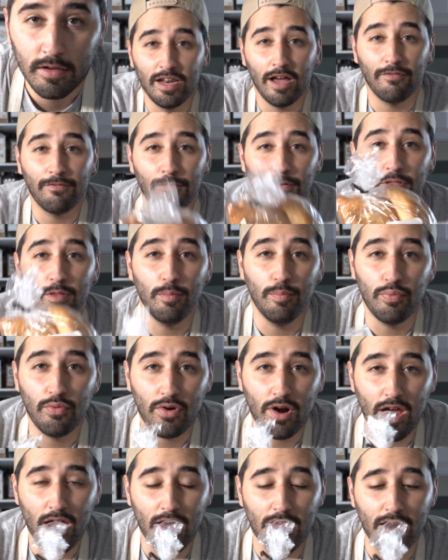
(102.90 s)
Now for the
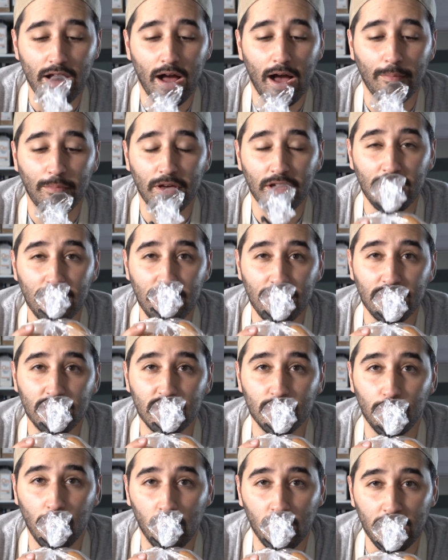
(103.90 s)
bread, I'm gonna
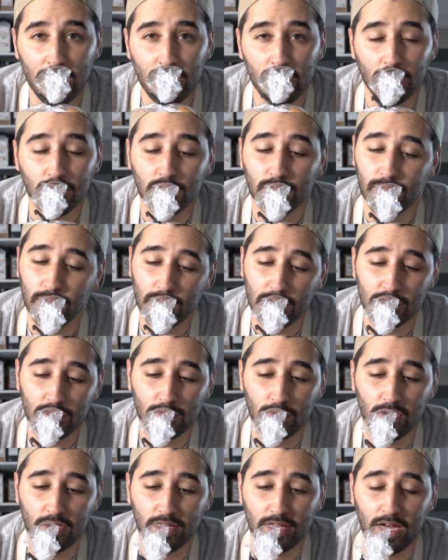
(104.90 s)
use bolillos for this
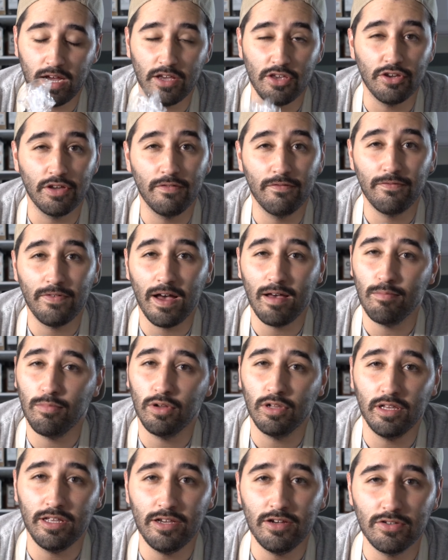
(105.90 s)
torta. You can find
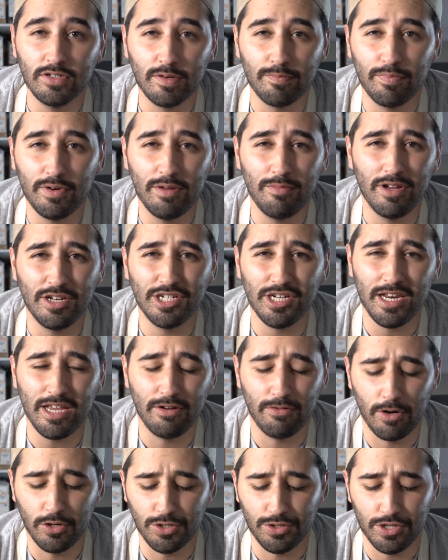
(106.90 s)
bolillos at pretty much
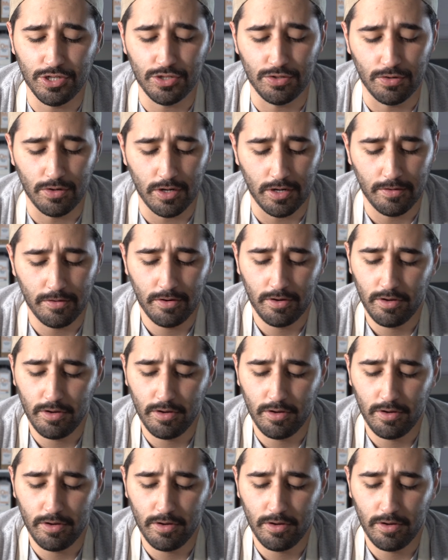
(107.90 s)
any grocery store.